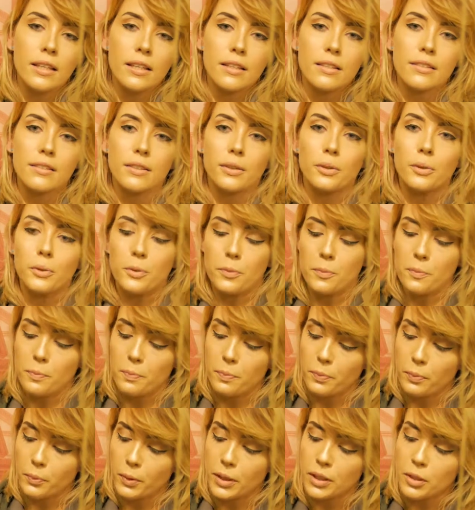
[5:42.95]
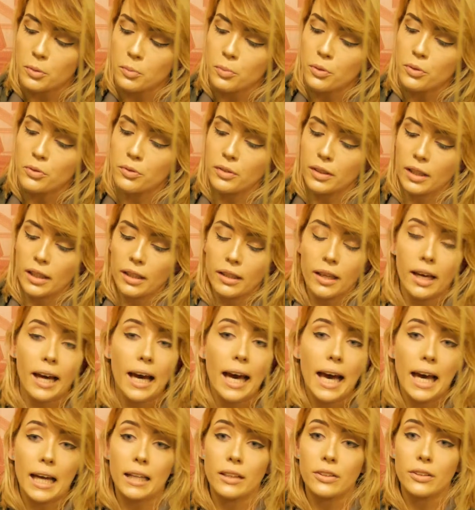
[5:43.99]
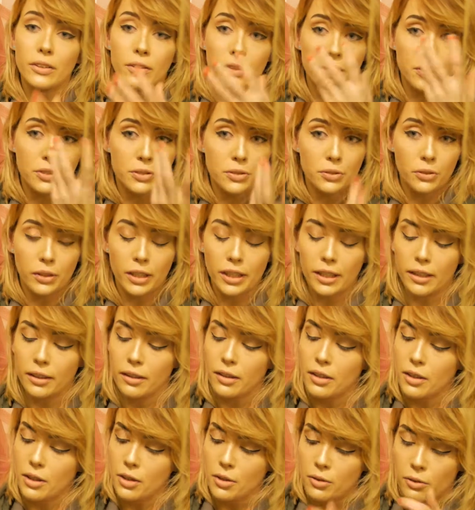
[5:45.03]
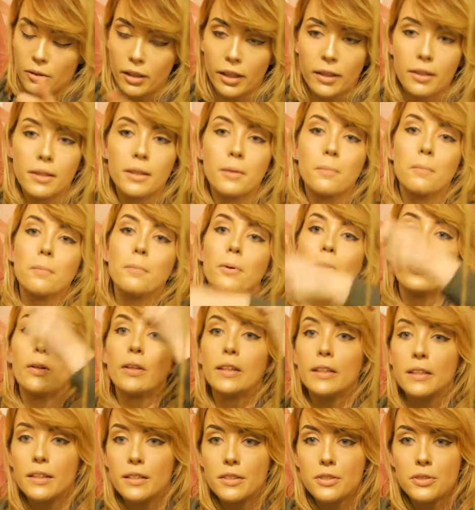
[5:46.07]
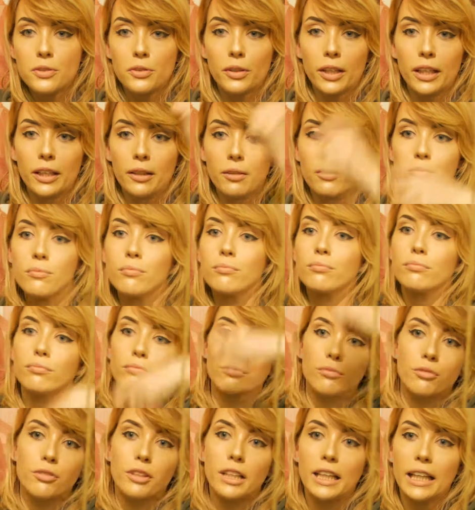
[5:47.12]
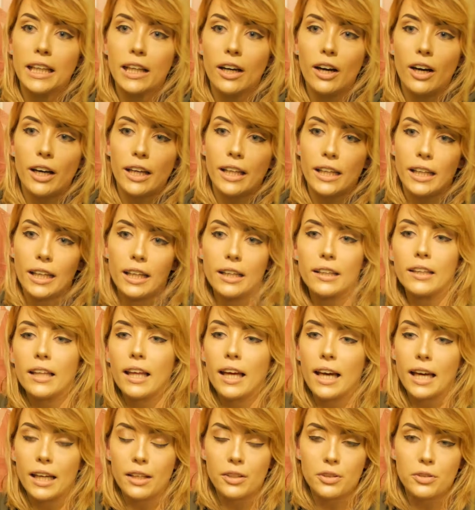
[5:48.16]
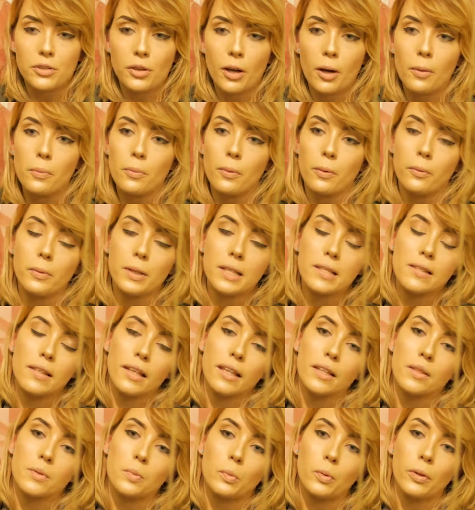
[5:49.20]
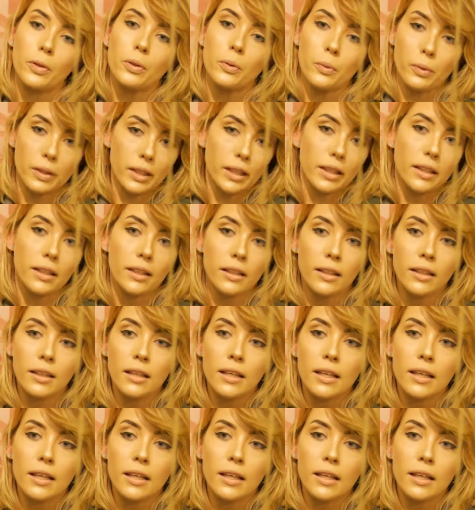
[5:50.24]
So when you're moving a hand on a string, rather than pulling the string really high and letting the hand drop, what we say is work within